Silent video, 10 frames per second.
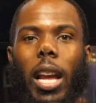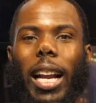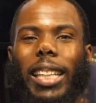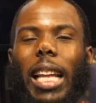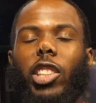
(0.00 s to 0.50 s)

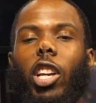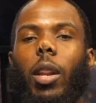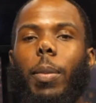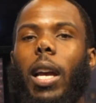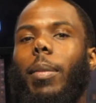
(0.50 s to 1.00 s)
because I started
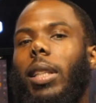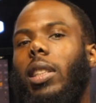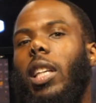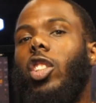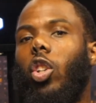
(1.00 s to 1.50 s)
to become
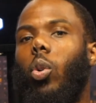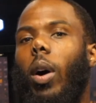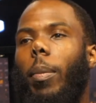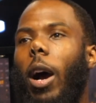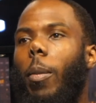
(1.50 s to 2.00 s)
intentional
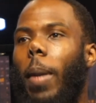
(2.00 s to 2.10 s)
about